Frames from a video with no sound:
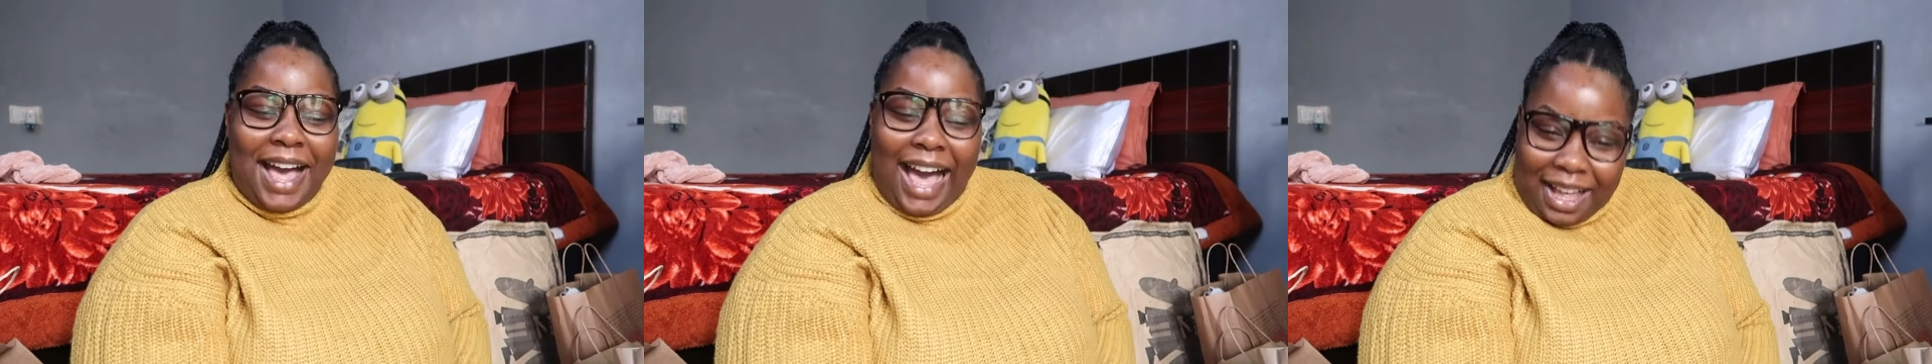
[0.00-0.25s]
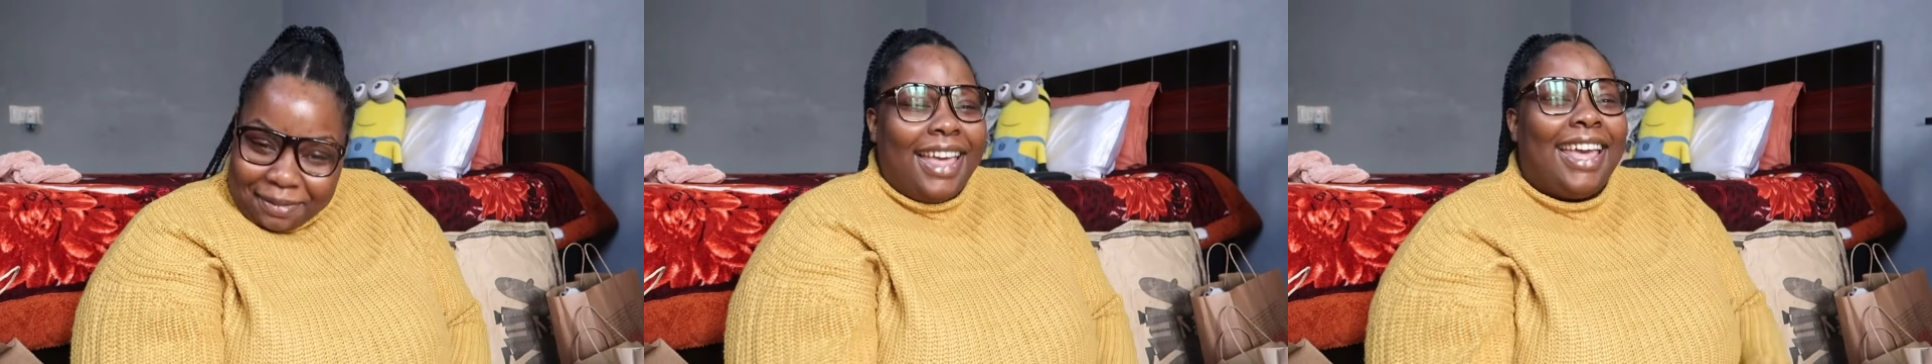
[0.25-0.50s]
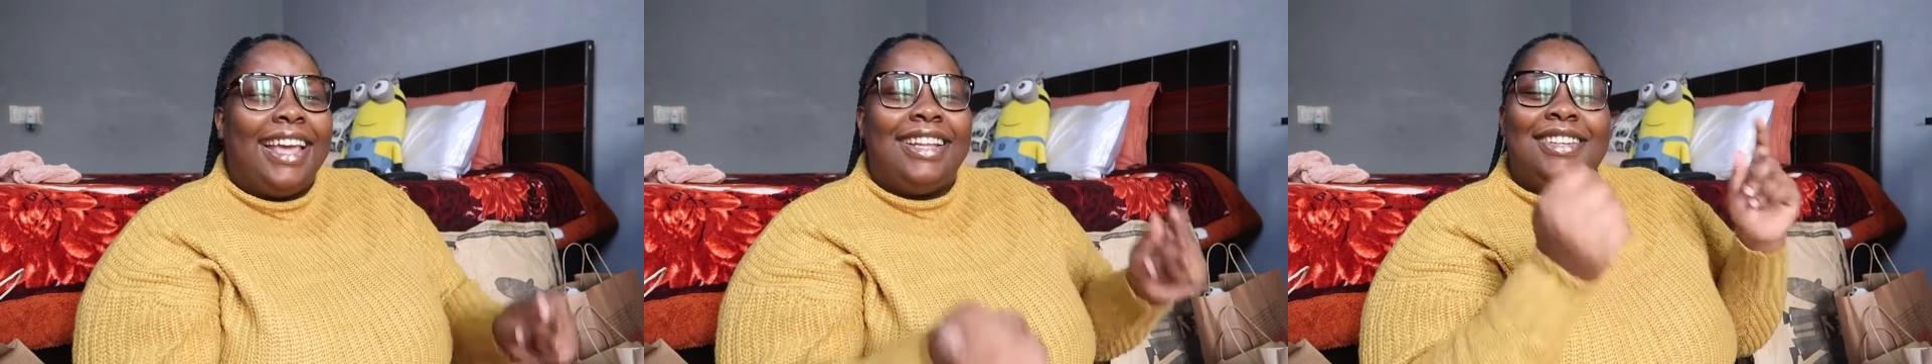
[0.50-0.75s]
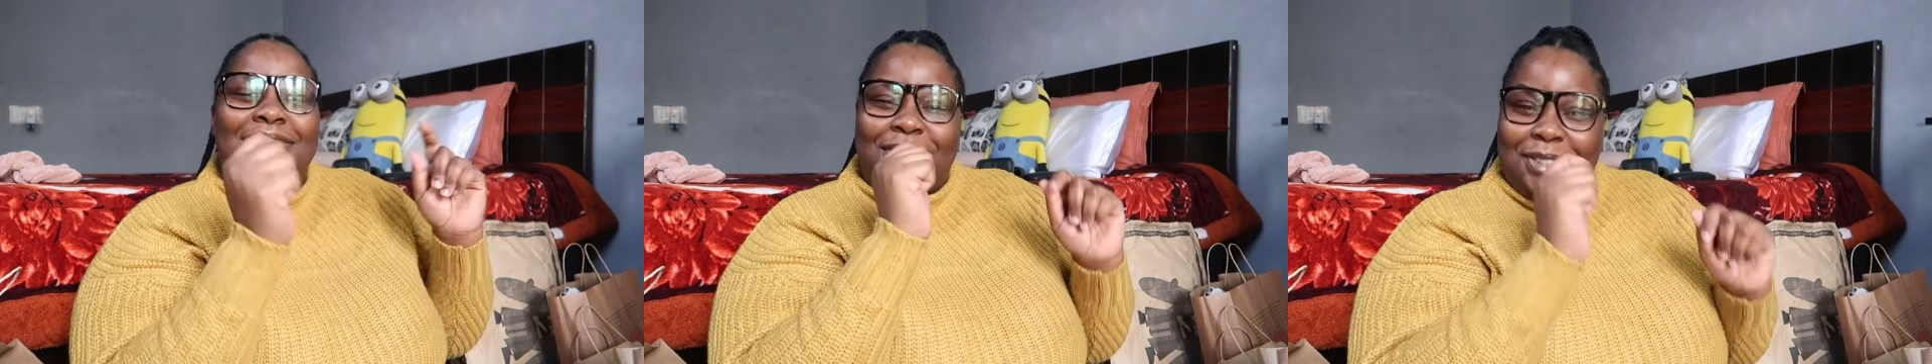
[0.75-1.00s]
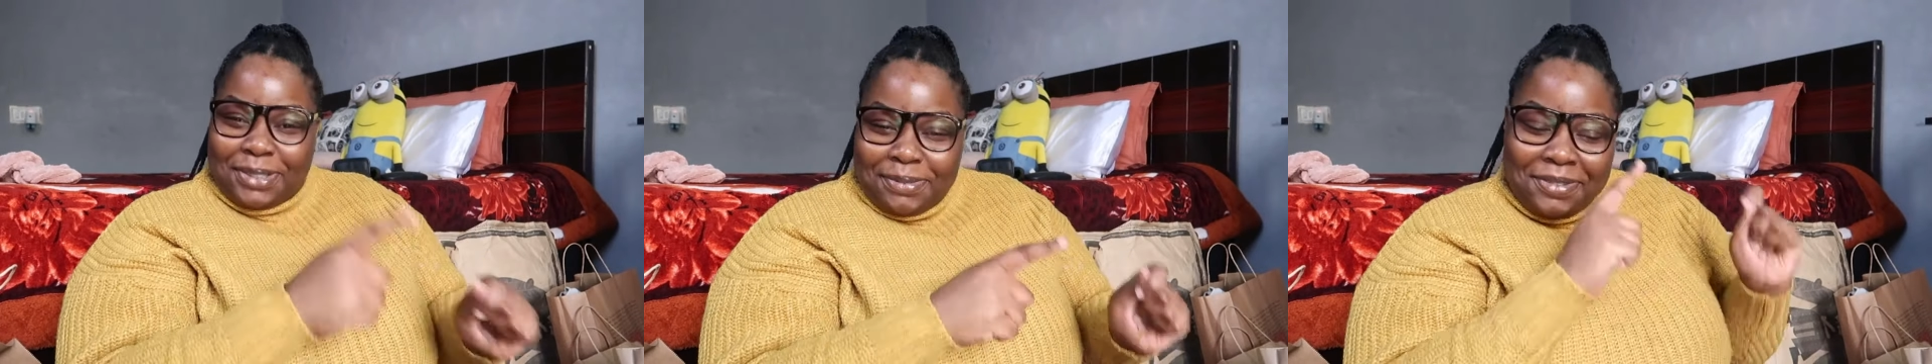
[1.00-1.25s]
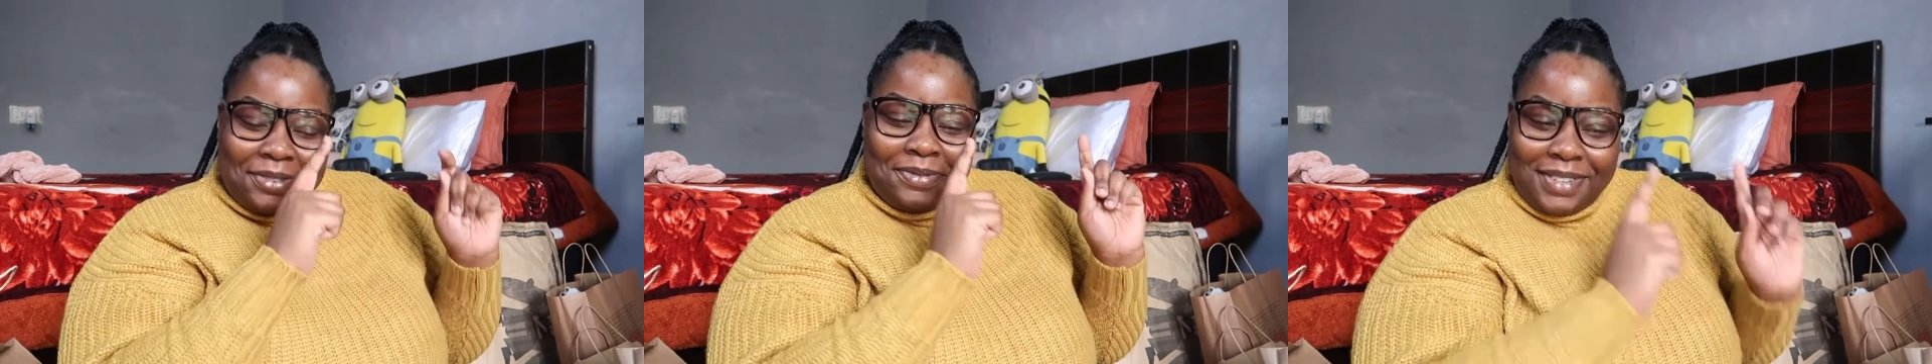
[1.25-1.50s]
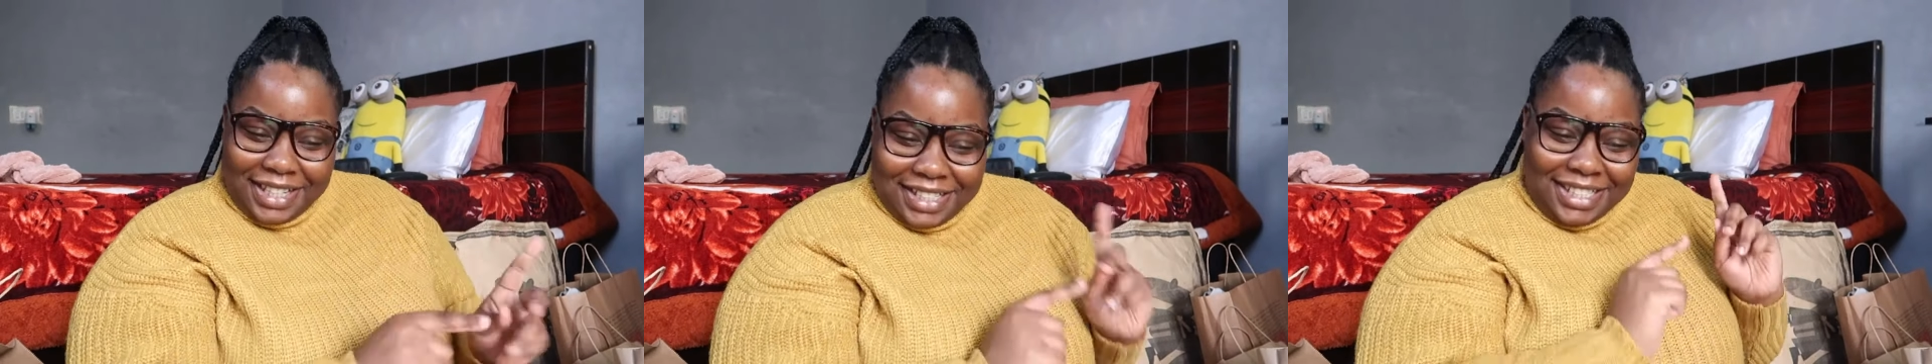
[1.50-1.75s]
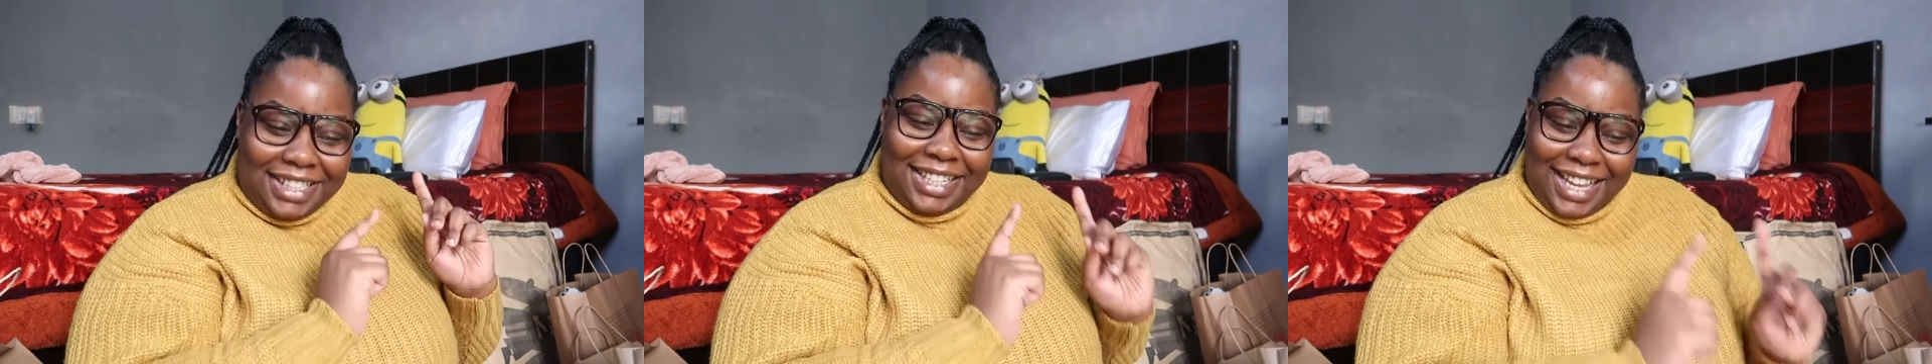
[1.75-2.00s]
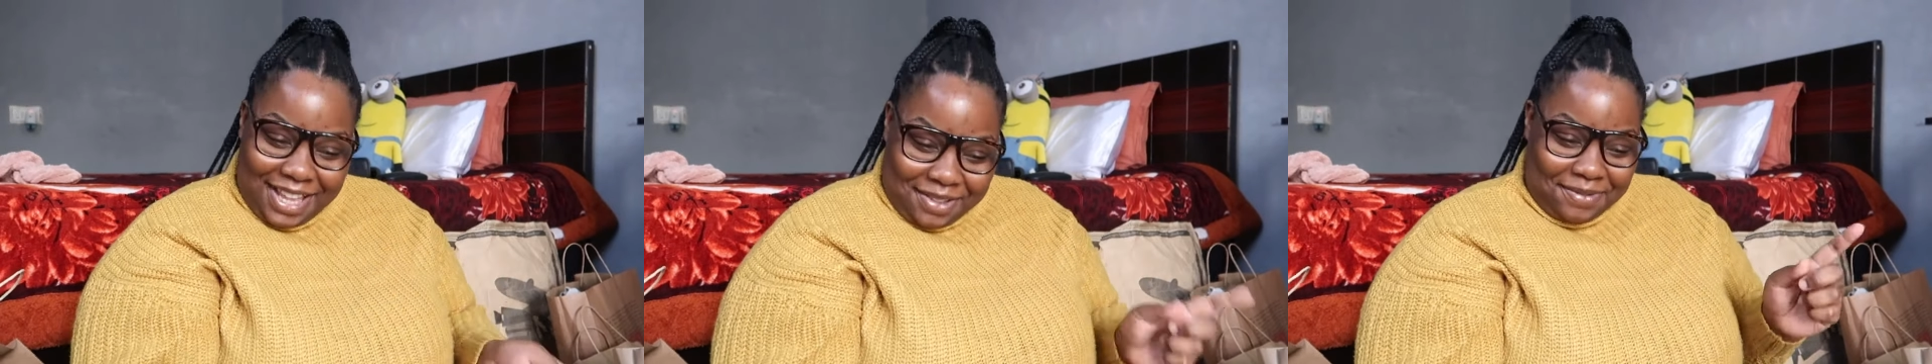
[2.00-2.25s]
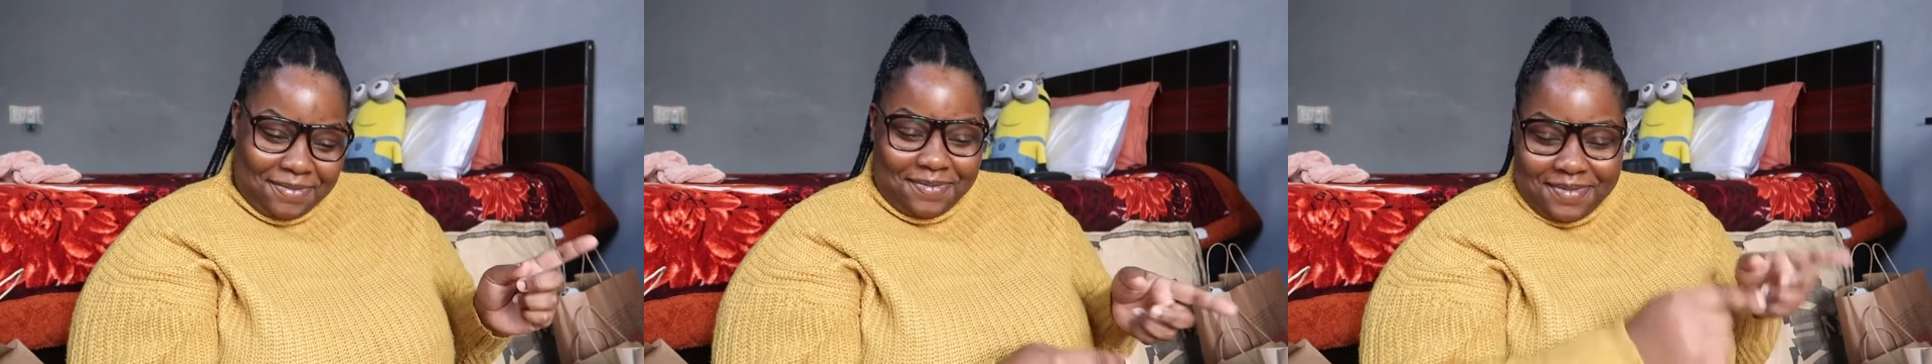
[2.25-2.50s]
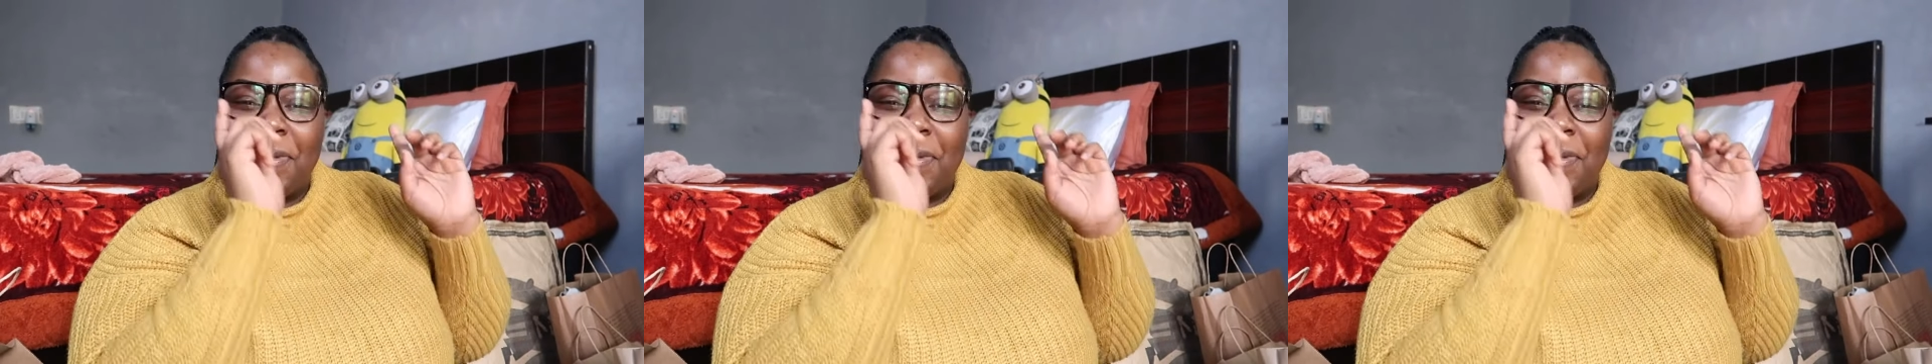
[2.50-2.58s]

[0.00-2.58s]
app and you shop from H&M,